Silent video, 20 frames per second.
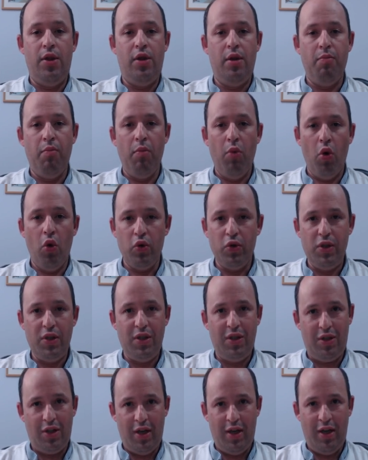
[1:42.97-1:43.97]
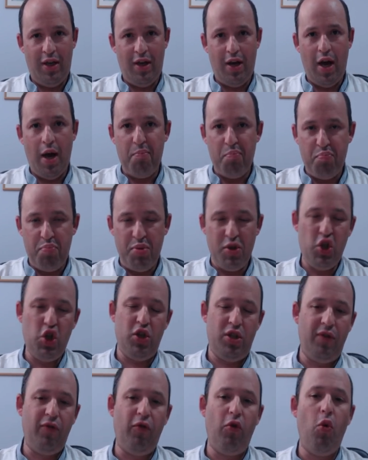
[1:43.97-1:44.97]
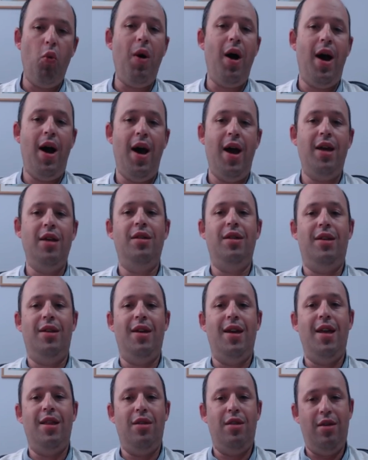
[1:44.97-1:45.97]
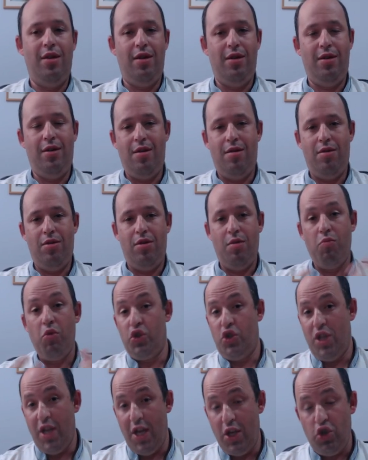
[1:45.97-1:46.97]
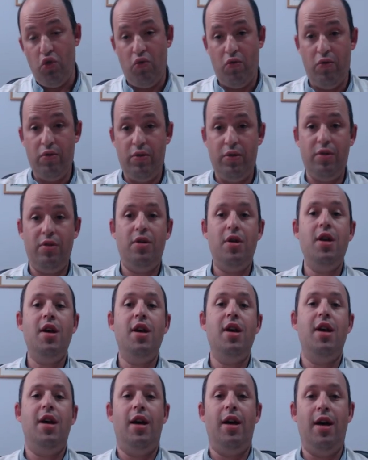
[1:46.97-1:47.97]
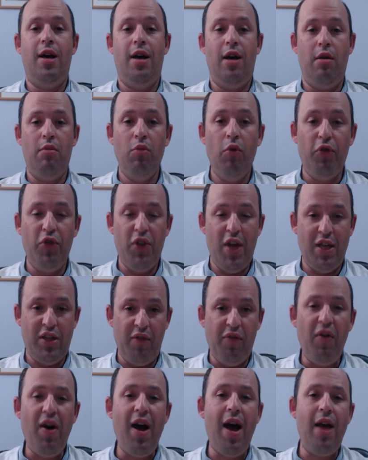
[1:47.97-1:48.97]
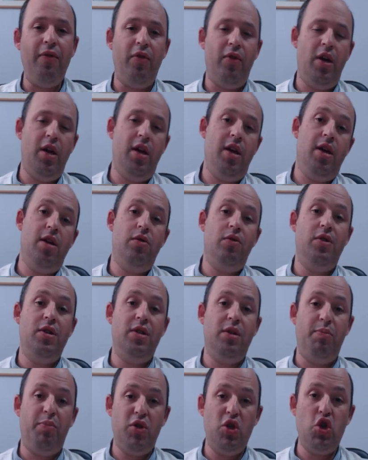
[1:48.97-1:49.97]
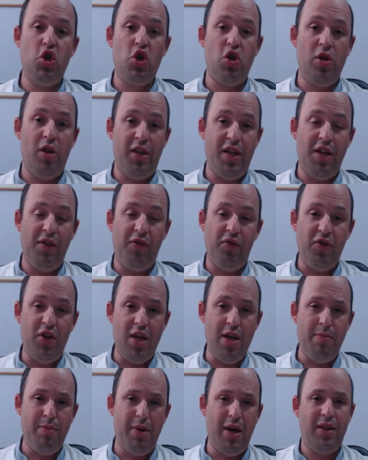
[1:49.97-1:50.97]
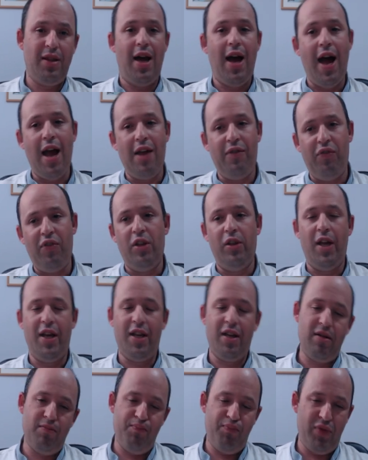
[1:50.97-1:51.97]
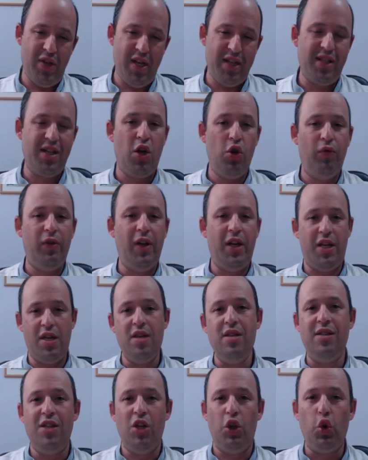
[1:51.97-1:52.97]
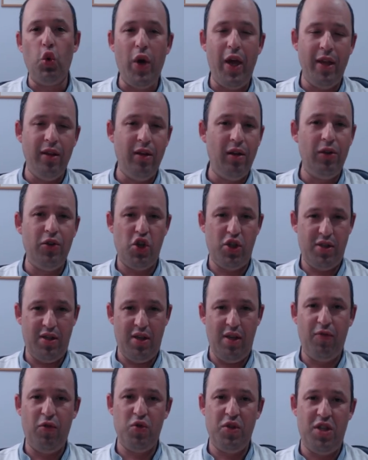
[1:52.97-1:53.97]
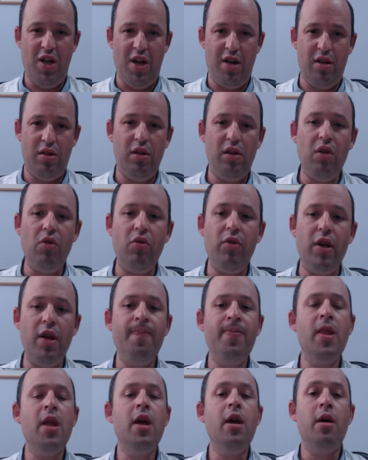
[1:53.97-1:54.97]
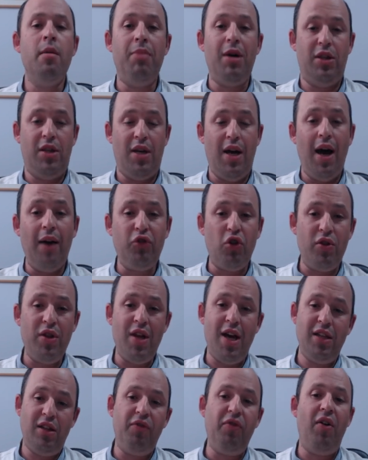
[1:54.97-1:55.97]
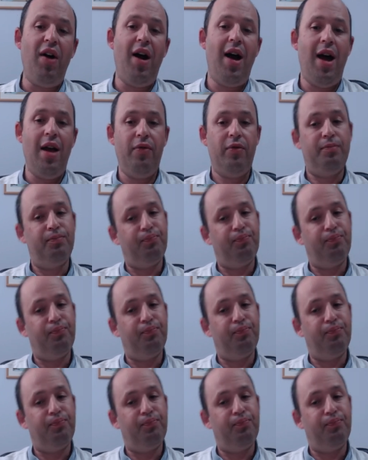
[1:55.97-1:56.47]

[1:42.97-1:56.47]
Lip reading: the most ambitious for white and the most dangerous move knight e5. There is a positional e3, but I feel like that's kind of like easier to handle just if you study the theory. But after knight e5,